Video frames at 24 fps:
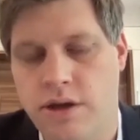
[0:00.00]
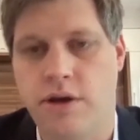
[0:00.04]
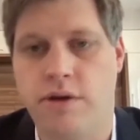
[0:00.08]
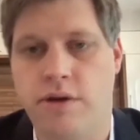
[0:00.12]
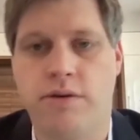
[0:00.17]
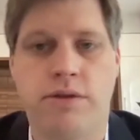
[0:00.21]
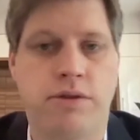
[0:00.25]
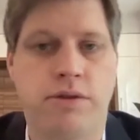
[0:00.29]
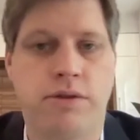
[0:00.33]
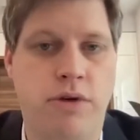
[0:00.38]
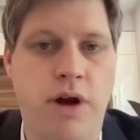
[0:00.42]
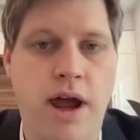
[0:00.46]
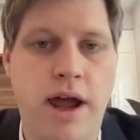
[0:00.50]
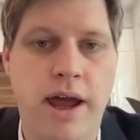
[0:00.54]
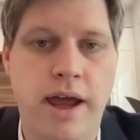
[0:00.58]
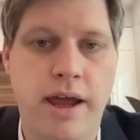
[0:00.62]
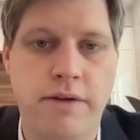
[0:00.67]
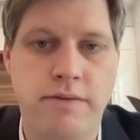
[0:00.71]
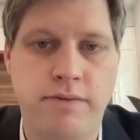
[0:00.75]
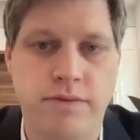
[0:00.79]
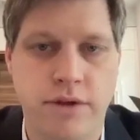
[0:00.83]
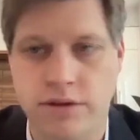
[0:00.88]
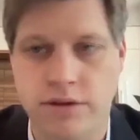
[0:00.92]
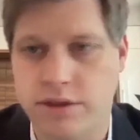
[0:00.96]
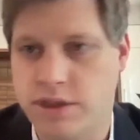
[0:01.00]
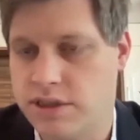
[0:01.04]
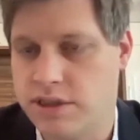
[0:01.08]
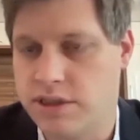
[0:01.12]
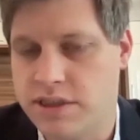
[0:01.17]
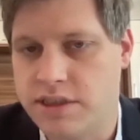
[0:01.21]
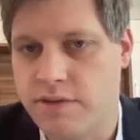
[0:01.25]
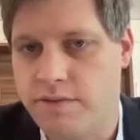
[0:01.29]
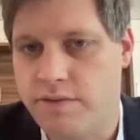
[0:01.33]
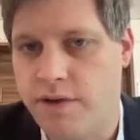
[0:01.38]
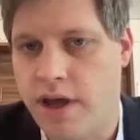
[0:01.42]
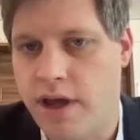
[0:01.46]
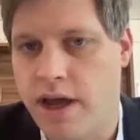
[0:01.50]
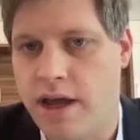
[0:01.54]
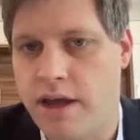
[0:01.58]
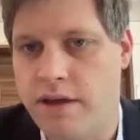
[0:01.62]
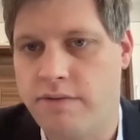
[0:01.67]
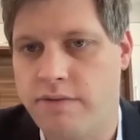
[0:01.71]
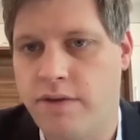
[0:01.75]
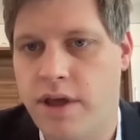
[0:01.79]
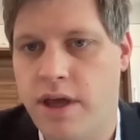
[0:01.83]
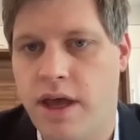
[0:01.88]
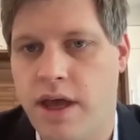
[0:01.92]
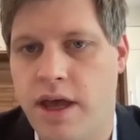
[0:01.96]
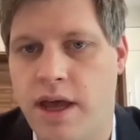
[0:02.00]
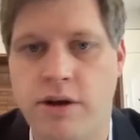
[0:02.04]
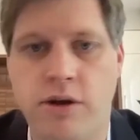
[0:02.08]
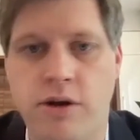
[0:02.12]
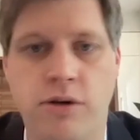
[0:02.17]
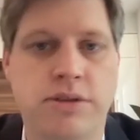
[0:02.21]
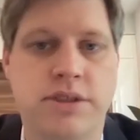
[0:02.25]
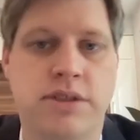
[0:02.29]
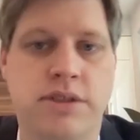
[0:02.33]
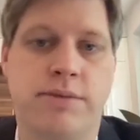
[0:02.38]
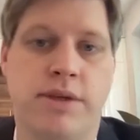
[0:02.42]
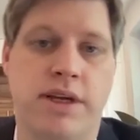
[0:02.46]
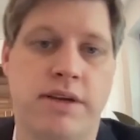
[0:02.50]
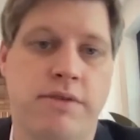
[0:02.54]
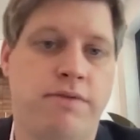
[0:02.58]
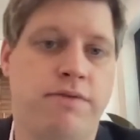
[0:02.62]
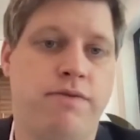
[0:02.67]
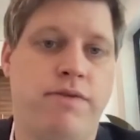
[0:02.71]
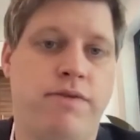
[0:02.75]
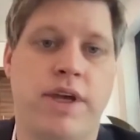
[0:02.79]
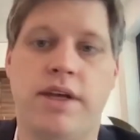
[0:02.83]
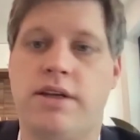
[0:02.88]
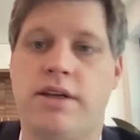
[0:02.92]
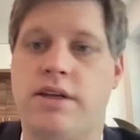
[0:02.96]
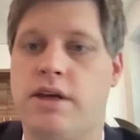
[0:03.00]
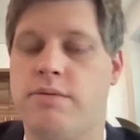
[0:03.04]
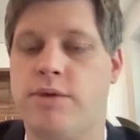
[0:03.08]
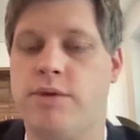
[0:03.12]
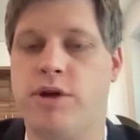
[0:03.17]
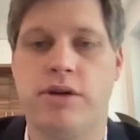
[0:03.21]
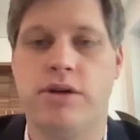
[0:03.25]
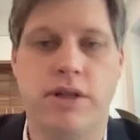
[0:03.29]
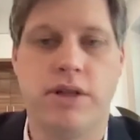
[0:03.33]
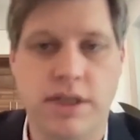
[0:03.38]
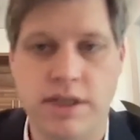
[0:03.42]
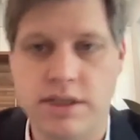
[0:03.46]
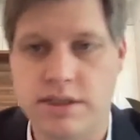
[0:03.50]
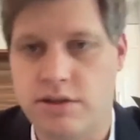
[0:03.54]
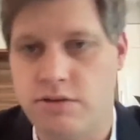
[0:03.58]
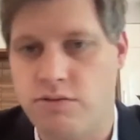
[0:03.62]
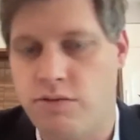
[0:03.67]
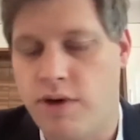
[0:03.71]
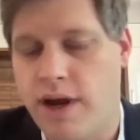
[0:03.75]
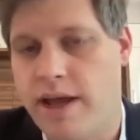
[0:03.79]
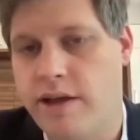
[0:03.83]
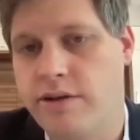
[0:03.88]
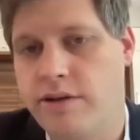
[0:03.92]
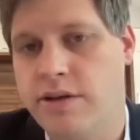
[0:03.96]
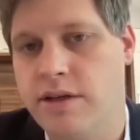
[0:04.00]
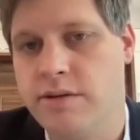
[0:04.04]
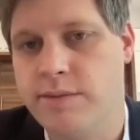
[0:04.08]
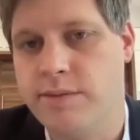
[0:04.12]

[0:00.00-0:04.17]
thrive, not just survive, and ultimately feed communities around them.